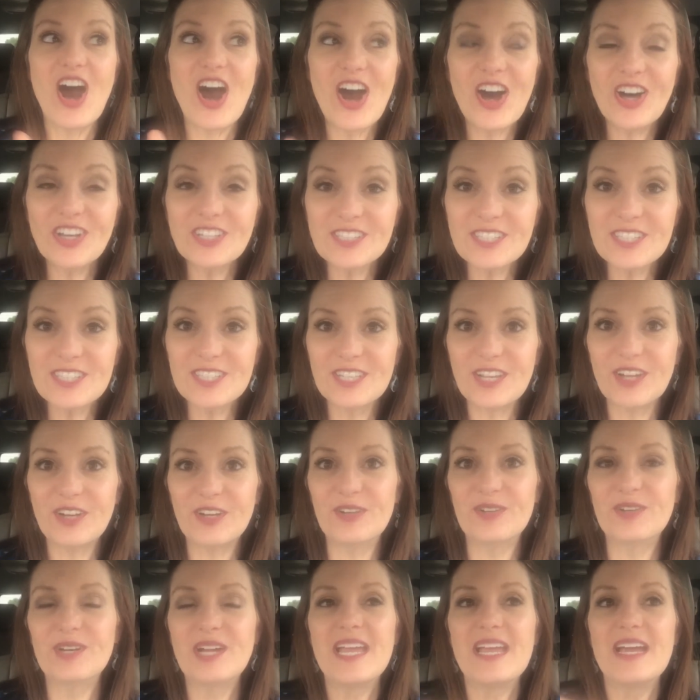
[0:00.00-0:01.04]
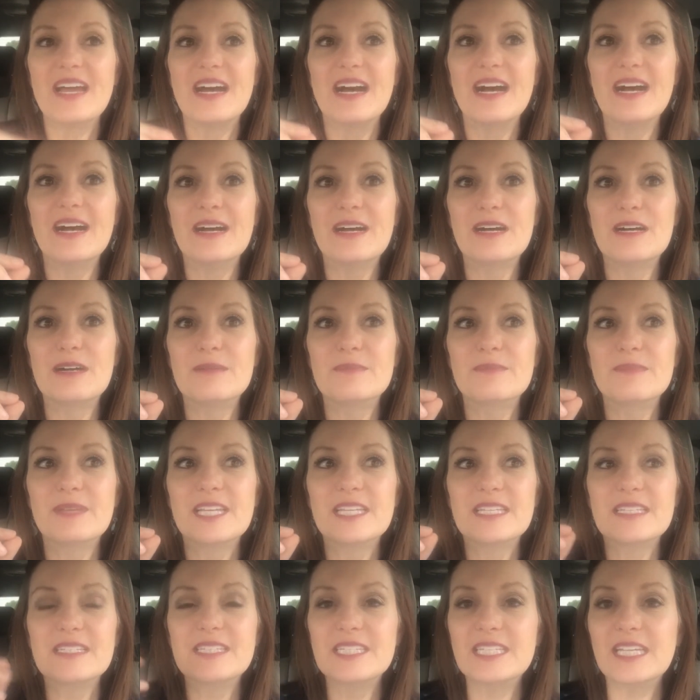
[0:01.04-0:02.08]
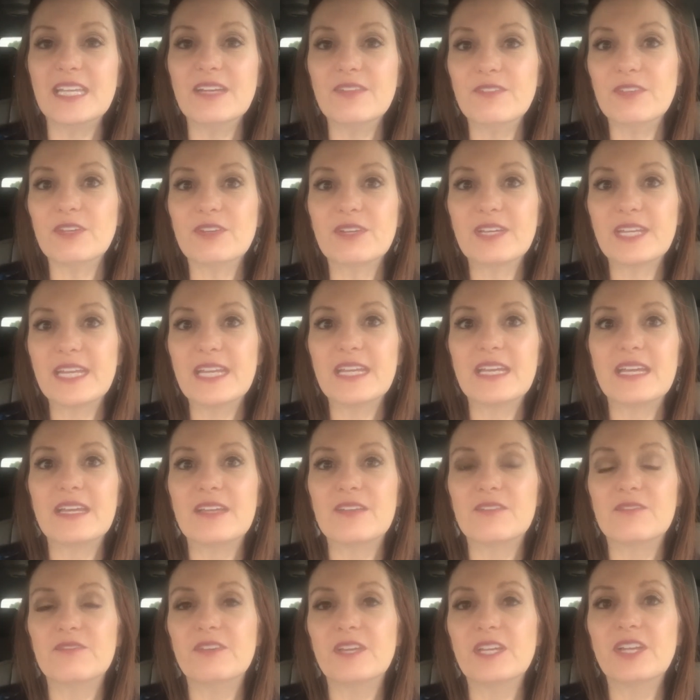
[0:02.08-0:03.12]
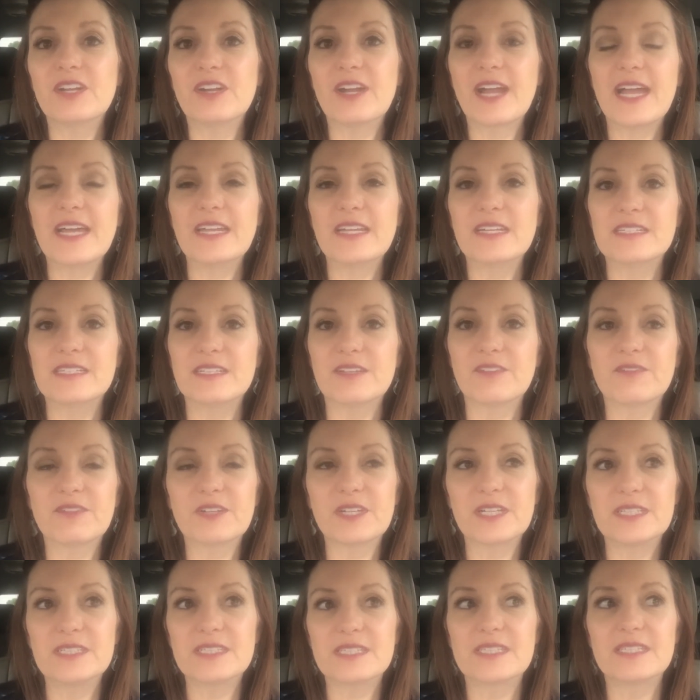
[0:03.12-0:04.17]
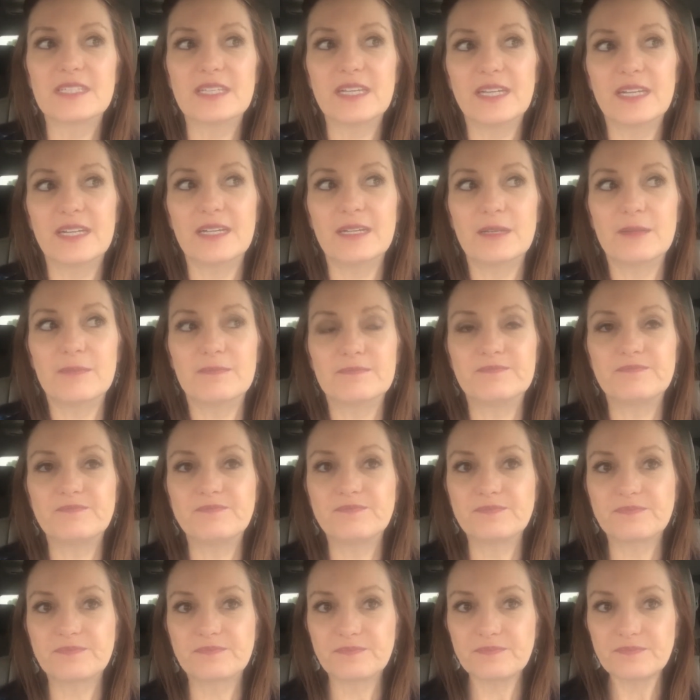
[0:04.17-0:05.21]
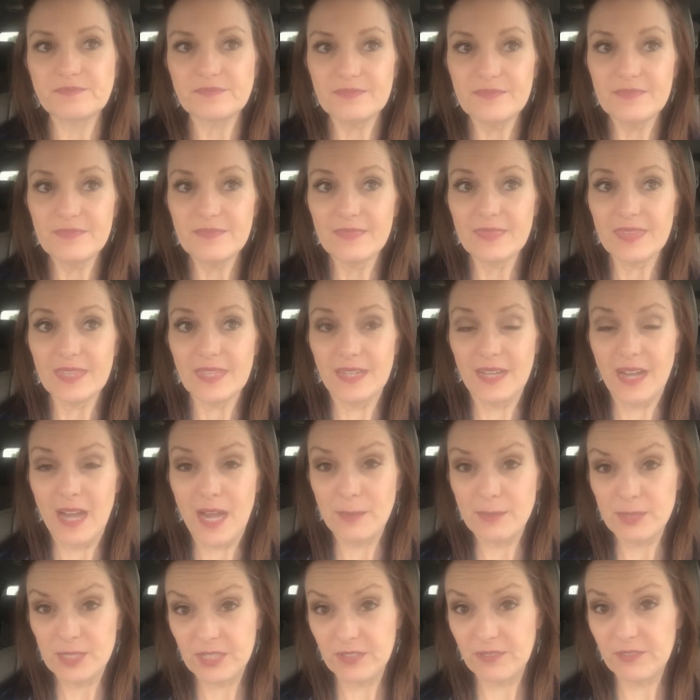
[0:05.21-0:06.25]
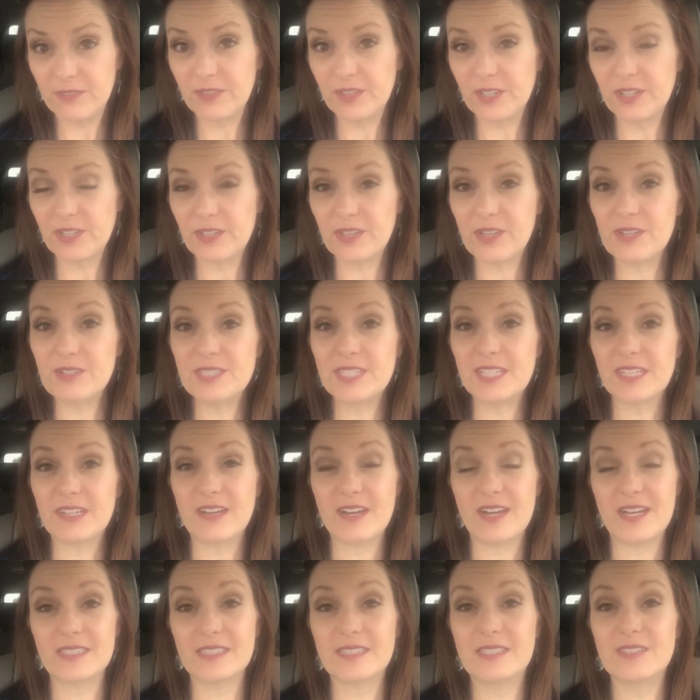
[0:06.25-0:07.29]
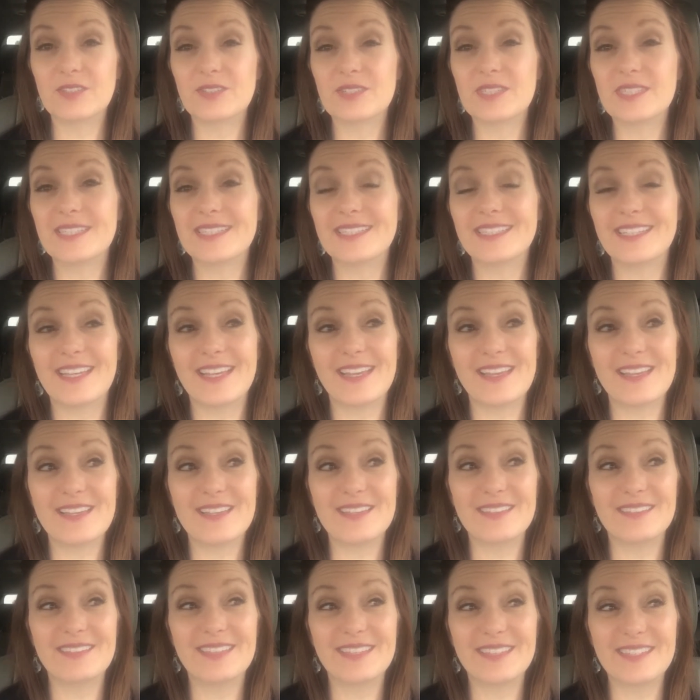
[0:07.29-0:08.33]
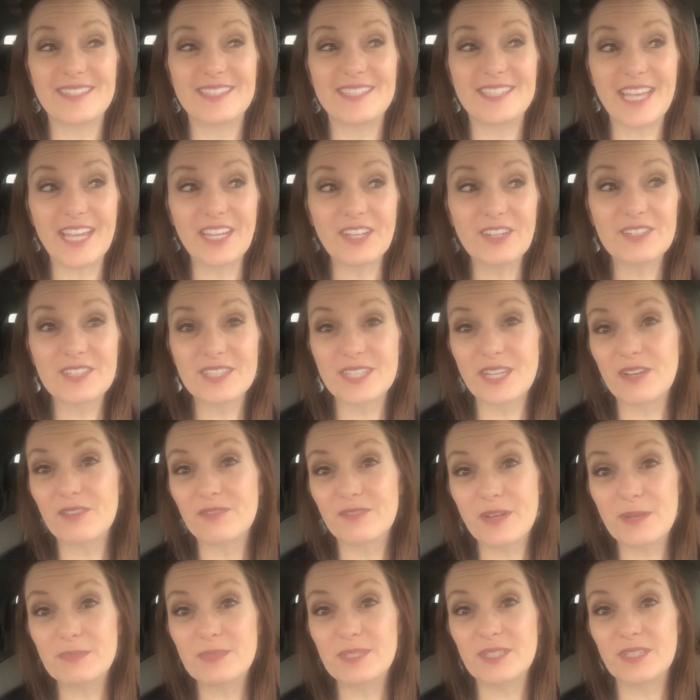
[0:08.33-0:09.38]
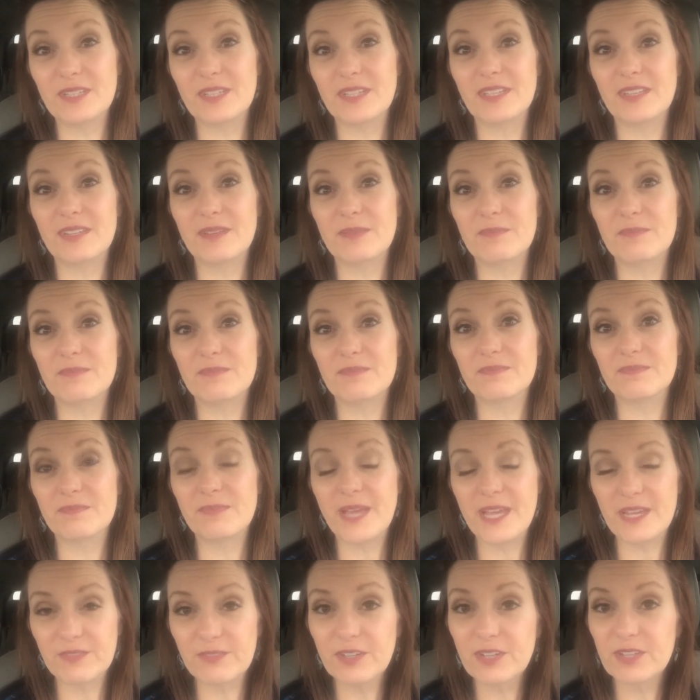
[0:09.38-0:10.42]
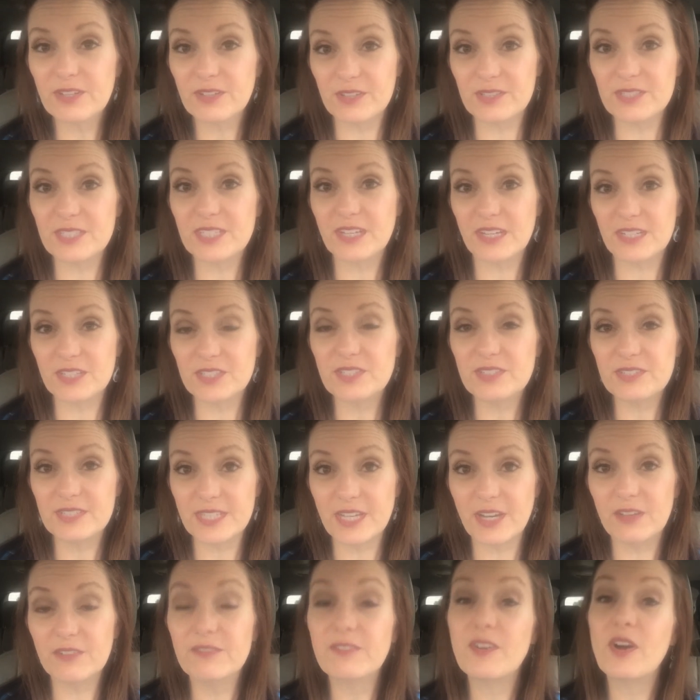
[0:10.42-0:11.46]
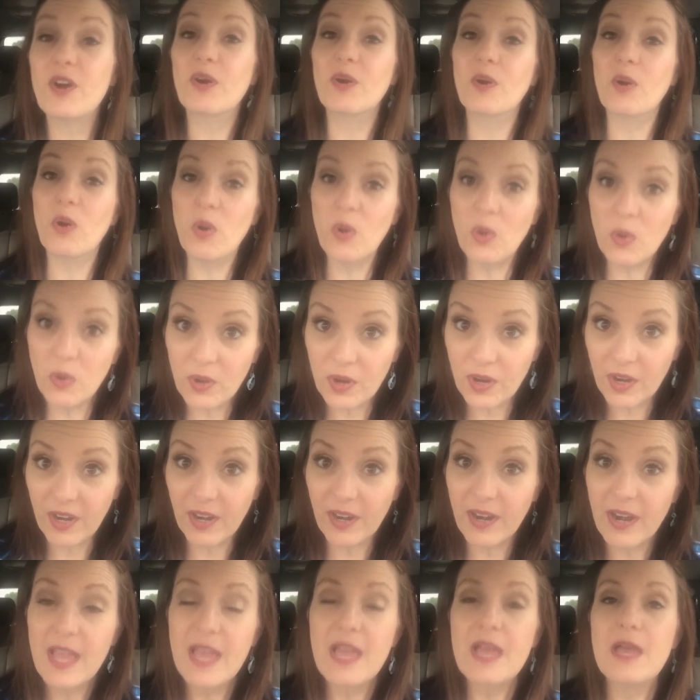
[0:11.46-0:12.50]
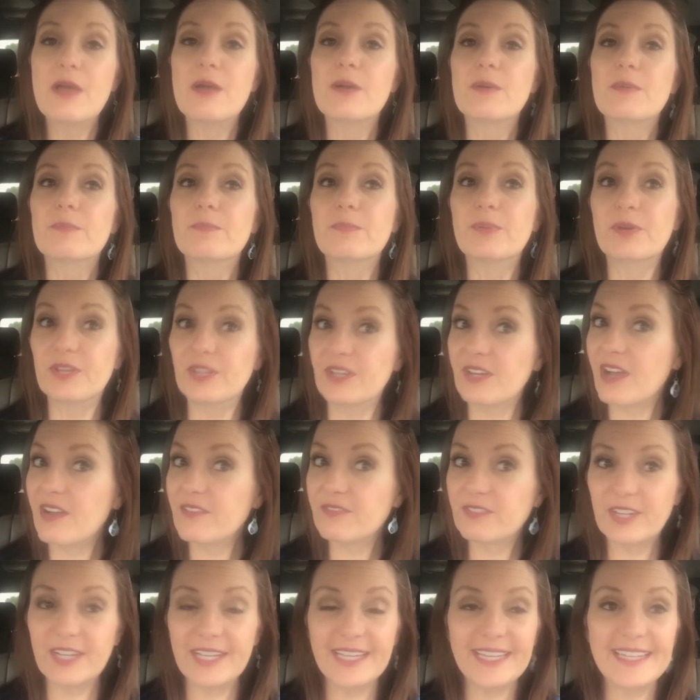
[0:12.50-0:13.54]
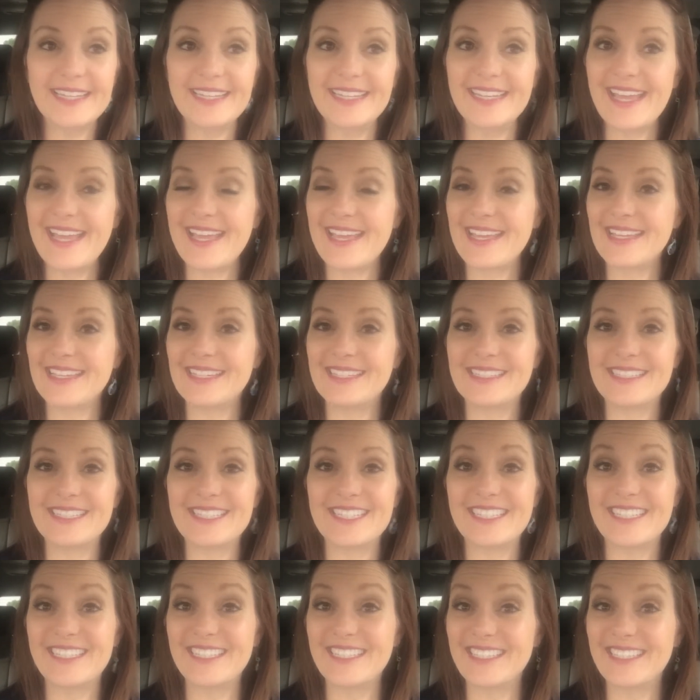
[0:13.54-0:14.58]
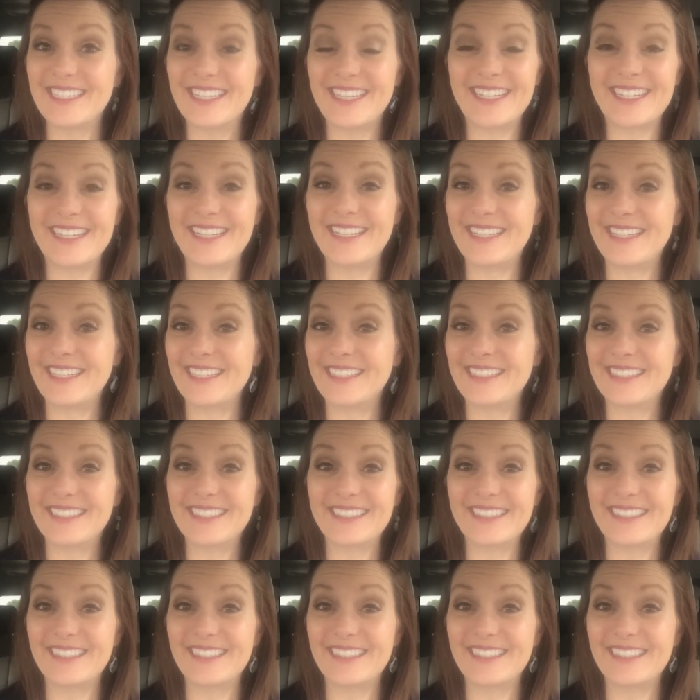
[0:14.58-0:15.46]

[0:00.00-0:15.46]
also um, see if you can and figure out a different um, option for your closing costs. So uh, set yourself up to pay for your closing costs yourself or put an offer in and uh,